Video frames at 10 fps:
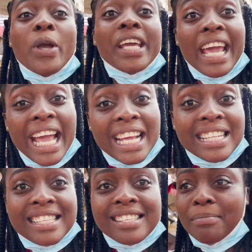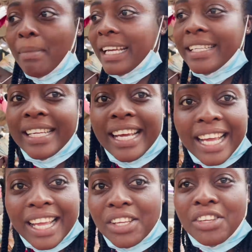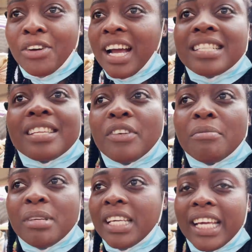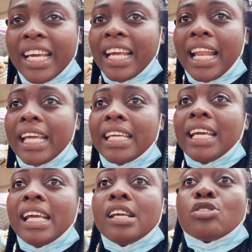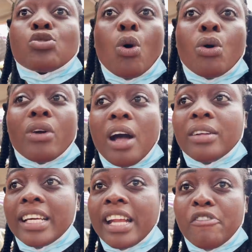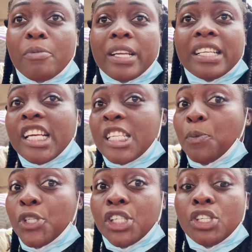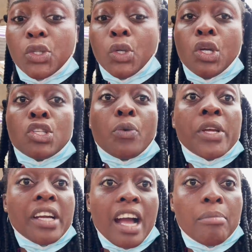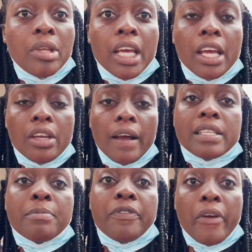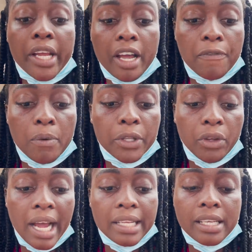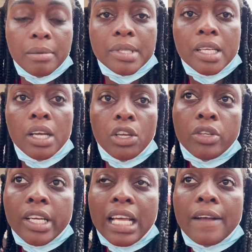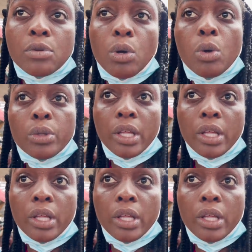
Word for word: Weekends, my dear, you can't even be here. Like, it's so crowded. Everybody is just pushing you. So when you come here, you have to be very careful with your items you just have to hold